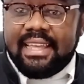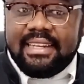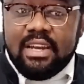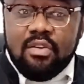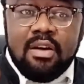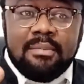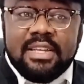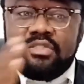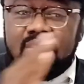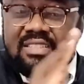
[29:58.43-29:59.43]
The ROM
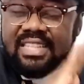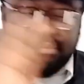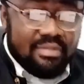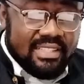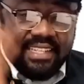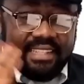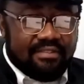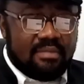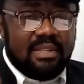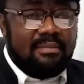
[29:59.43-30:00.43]
is not separated
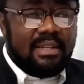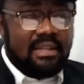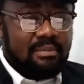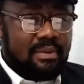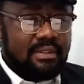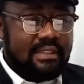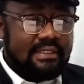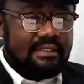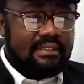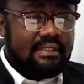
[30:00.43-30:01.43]
from the motherboard.
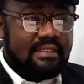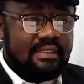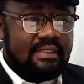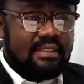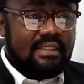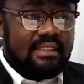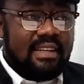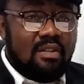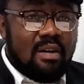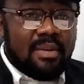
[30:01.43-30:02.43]

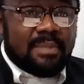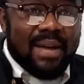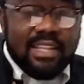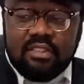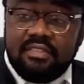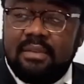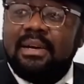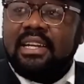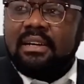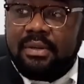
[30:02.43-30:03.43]
The ROM is part of the
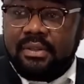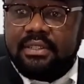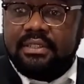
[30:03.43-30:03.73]
motherboard.